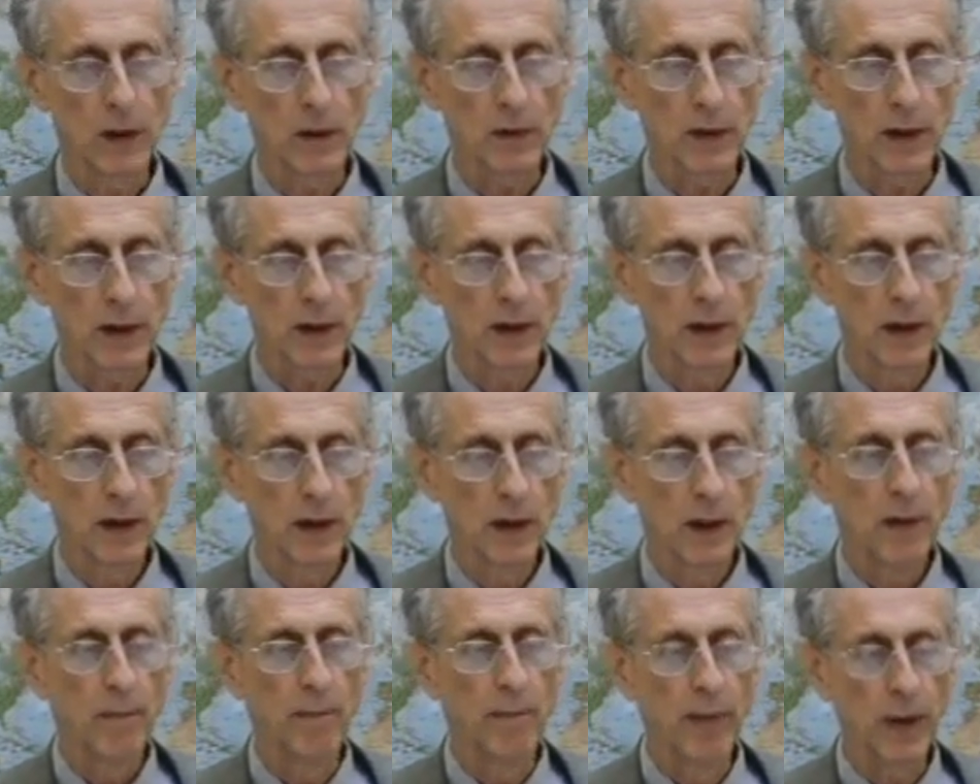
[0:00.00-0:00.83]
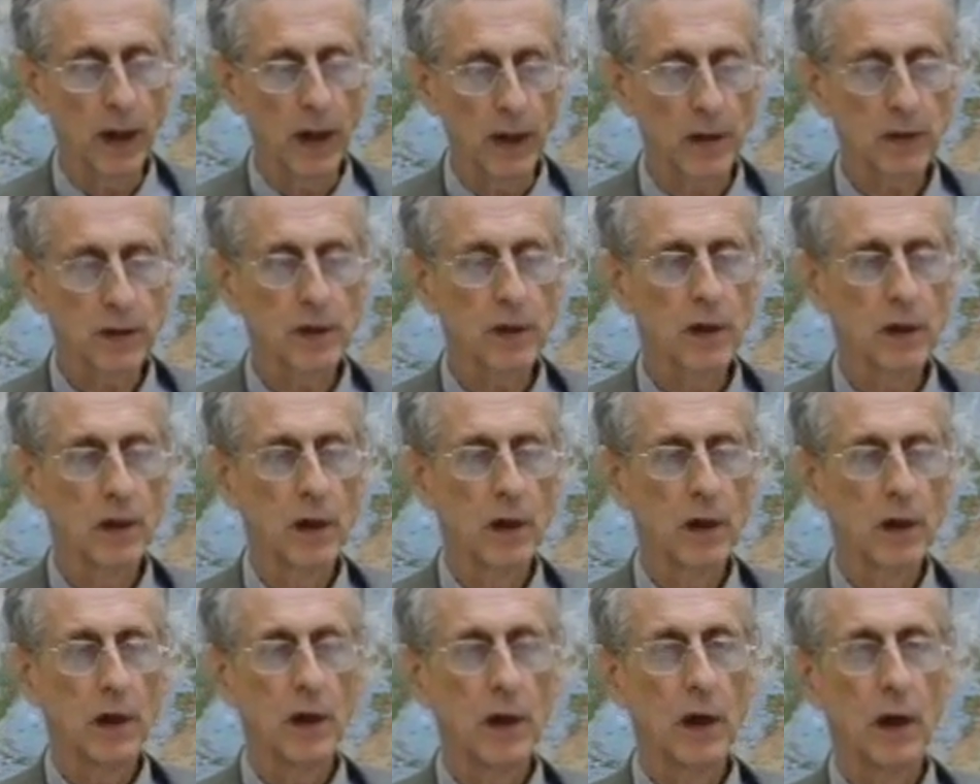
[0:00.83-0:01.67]
Okay? But
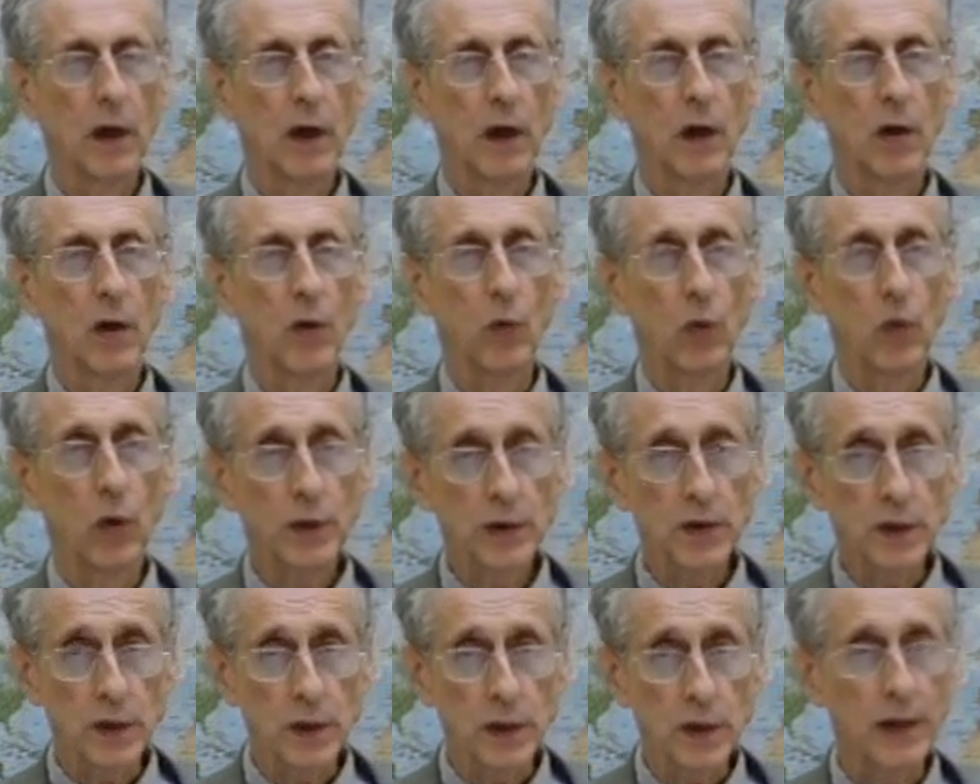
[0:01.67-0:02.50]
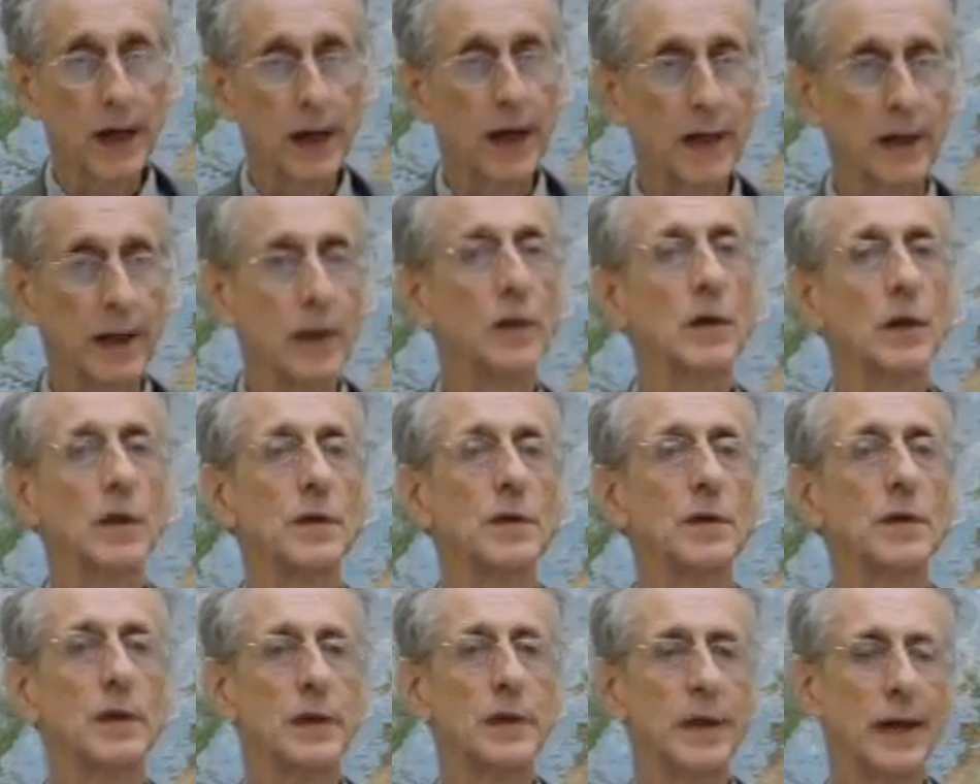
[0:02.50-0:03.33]
what he's saying
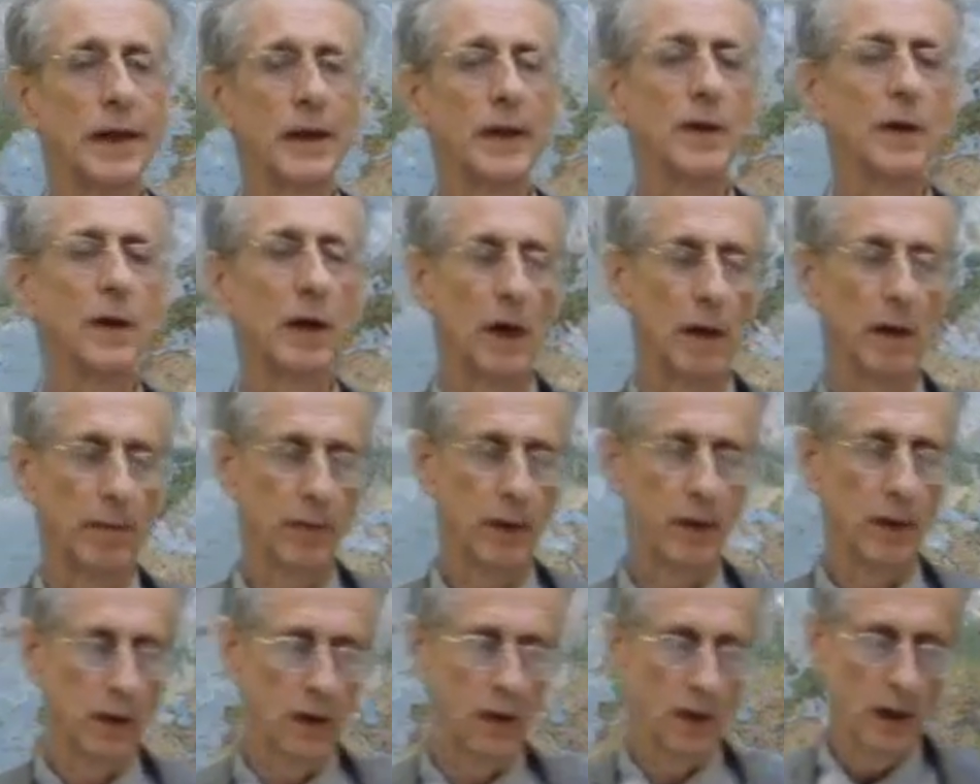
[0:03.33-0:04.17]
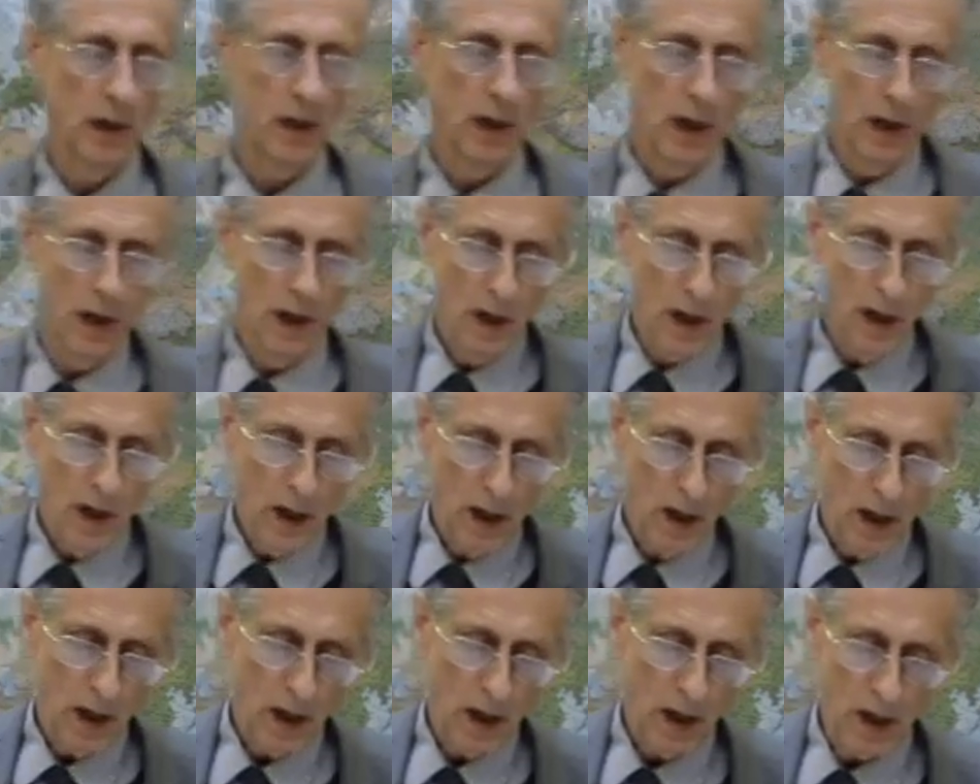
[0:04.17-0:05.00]
doesn't stand
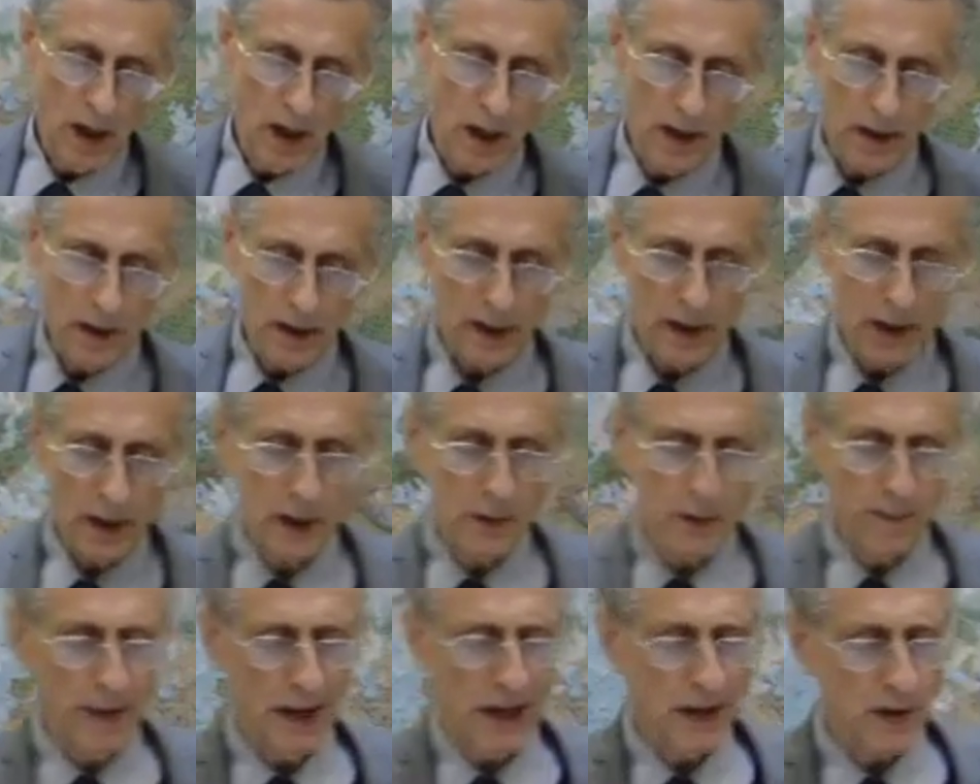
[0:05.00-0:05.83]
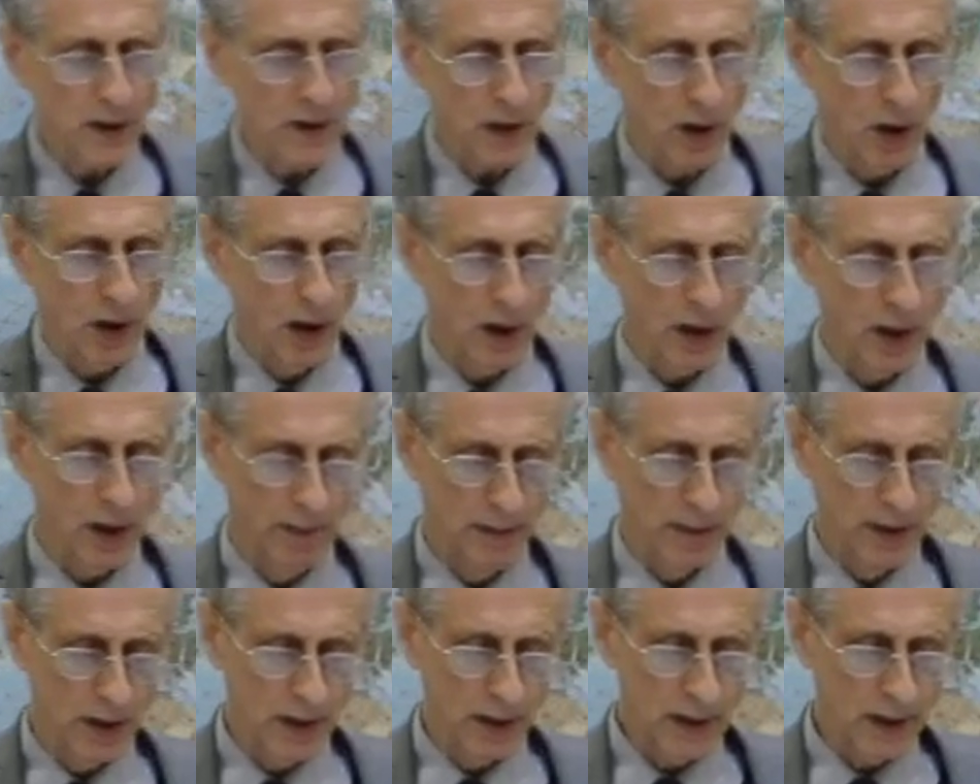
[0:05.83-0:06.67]
up. His basic
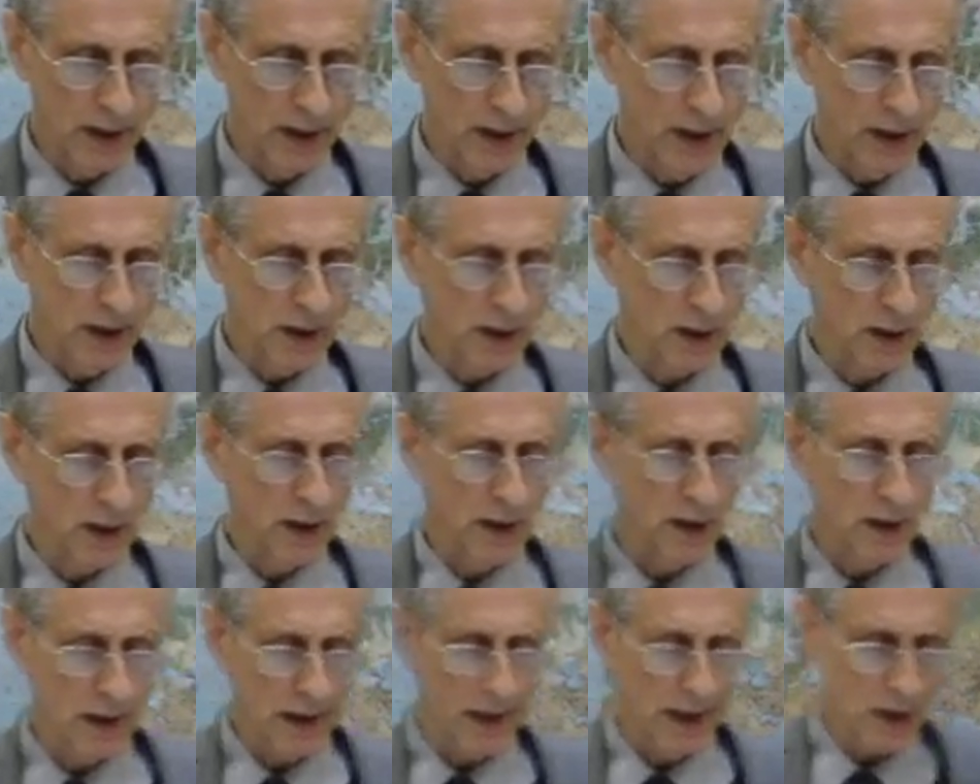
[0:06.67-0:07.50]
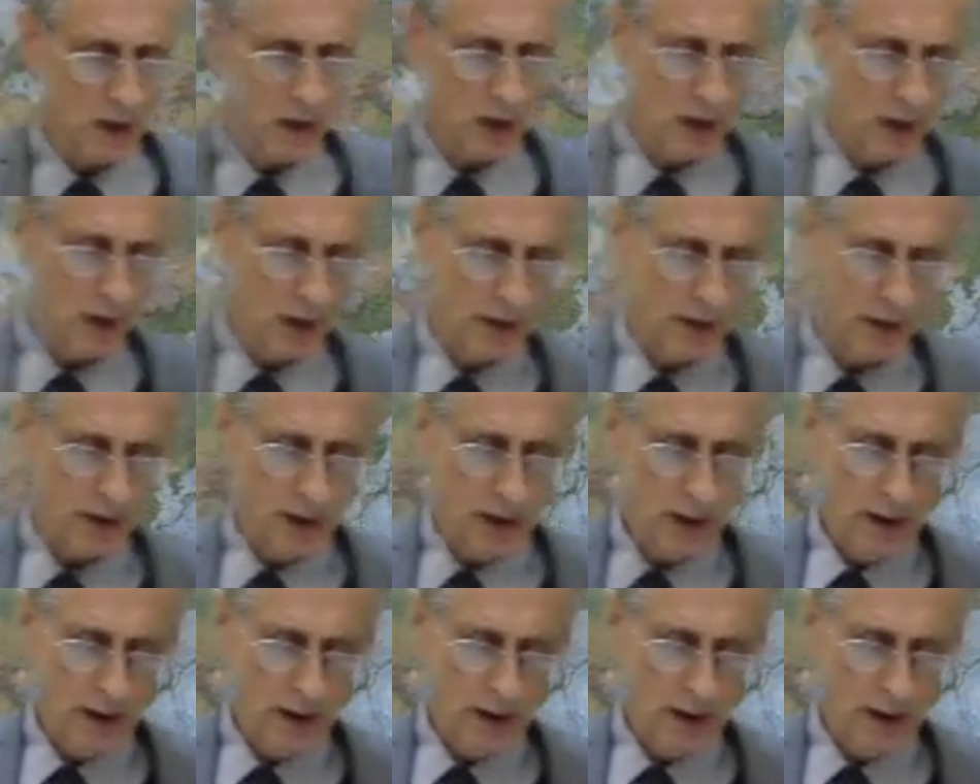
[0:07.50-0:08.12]
argument is, he says that